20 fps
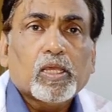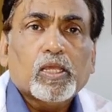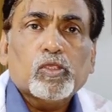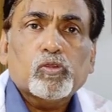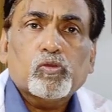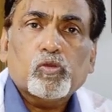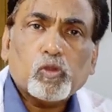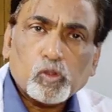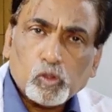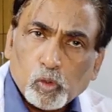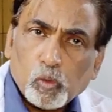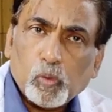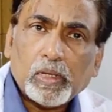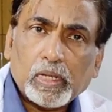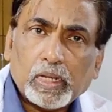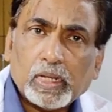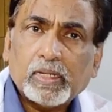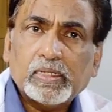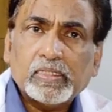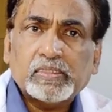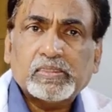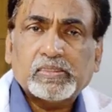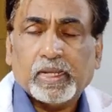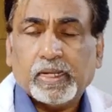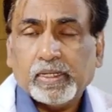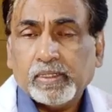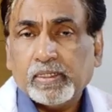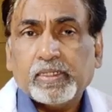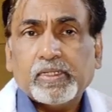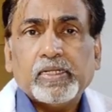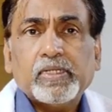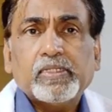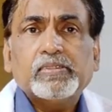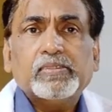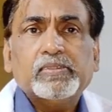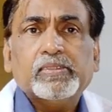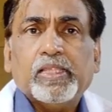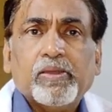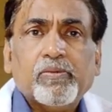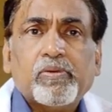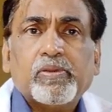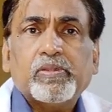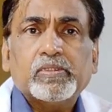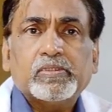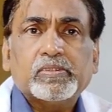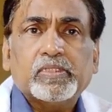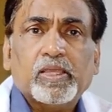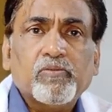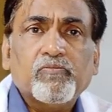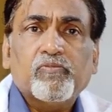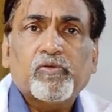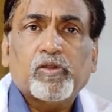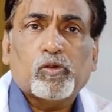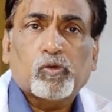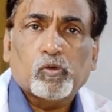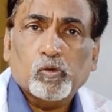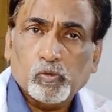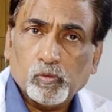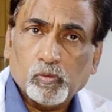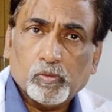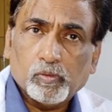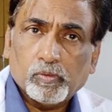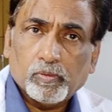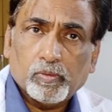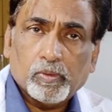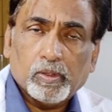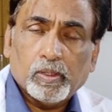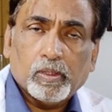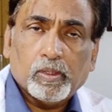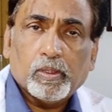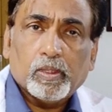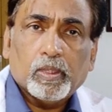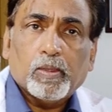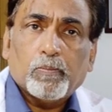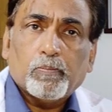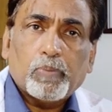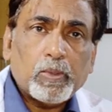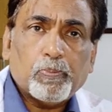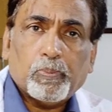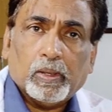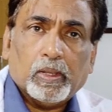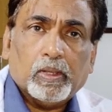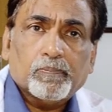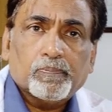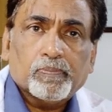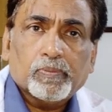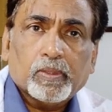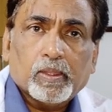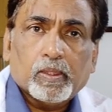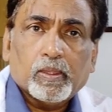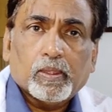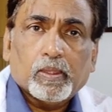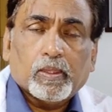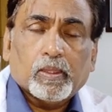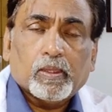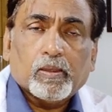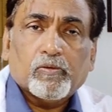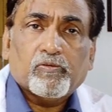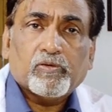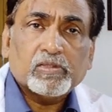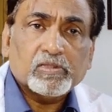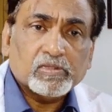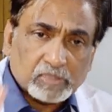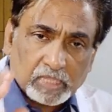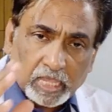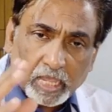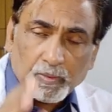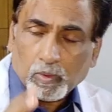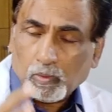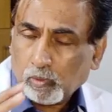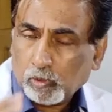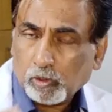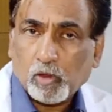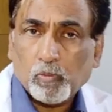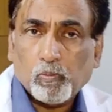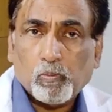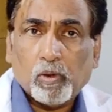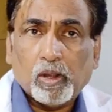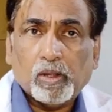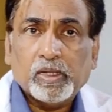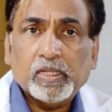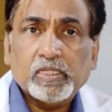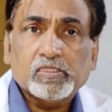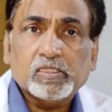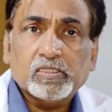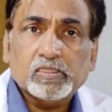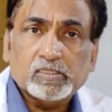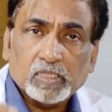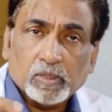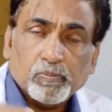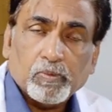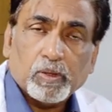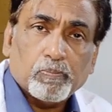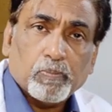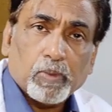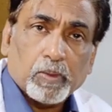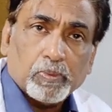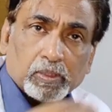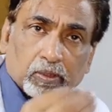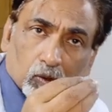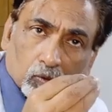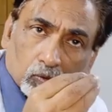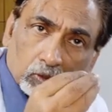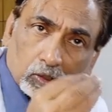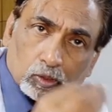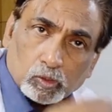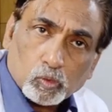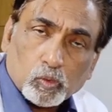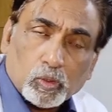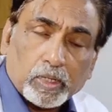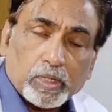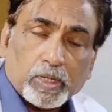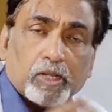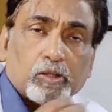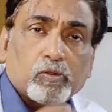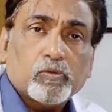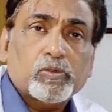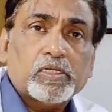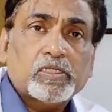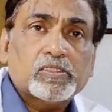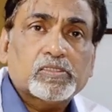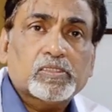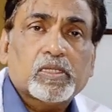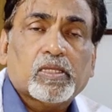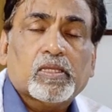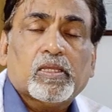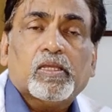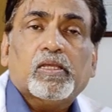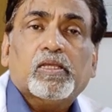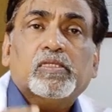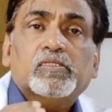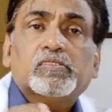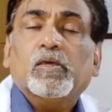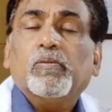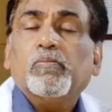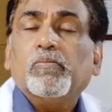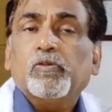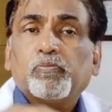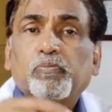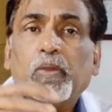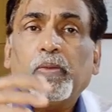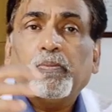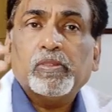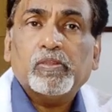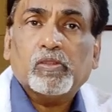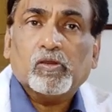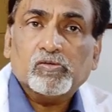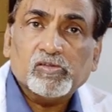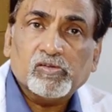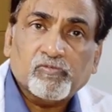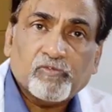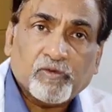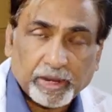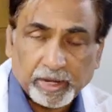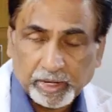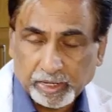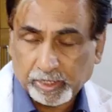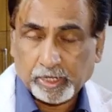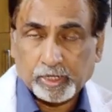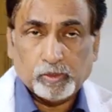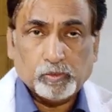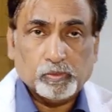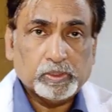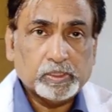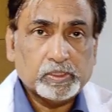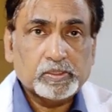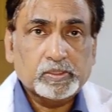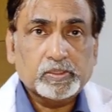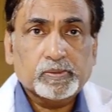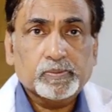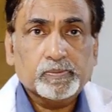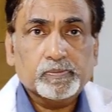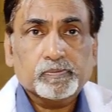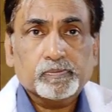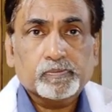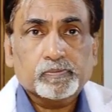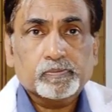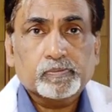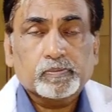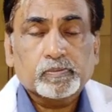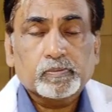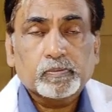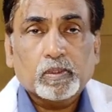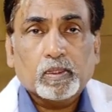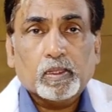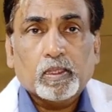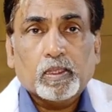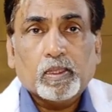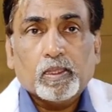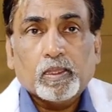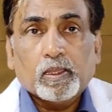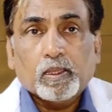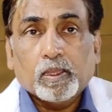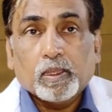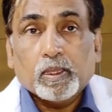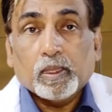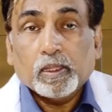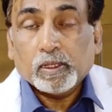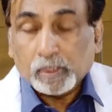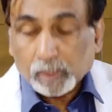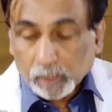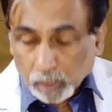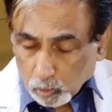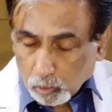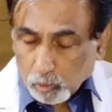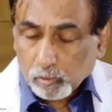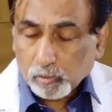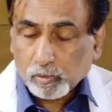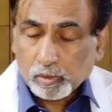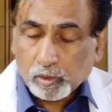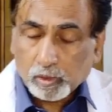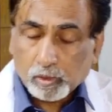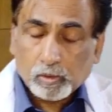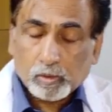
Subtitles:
so you will understand that it is never the same for two people. For the same amount of baldness, in some it may be 1200 units, some it may be 1500 units. Now,